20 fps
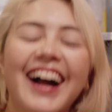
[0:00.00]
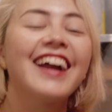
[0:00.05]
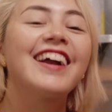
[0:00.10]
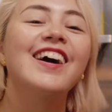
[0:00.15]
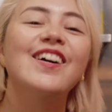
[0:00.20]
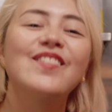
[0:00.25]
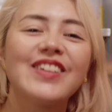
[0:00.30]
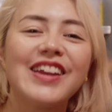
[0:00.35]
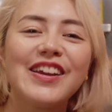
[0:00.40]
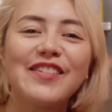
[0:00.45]

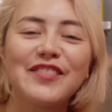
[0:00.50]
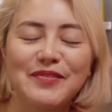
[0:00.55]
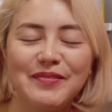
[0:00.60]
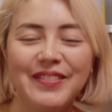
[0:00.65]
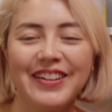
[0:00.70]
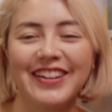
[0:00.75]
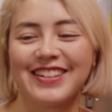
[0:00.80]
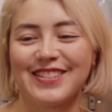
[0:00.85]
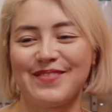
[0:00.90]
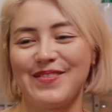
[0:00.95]
can't believe
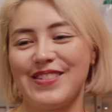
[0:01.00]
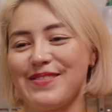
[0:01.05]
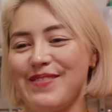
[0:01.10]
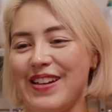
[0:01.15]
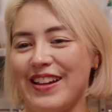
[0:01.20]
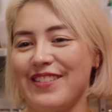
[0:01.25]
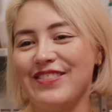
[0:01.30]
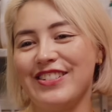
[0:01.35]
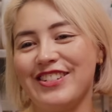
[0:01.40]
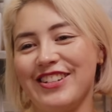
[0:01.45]
my husband's
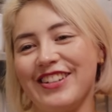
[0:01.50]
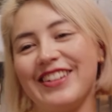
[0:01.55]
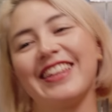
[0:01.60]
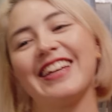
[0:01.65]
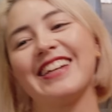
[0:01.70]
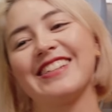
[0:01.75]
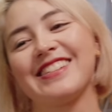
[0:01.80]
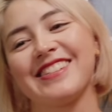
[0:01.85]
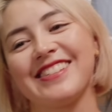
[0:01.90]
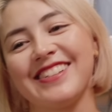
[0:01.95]
making me do
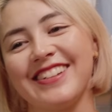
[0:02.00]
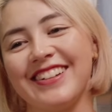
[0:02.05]
this.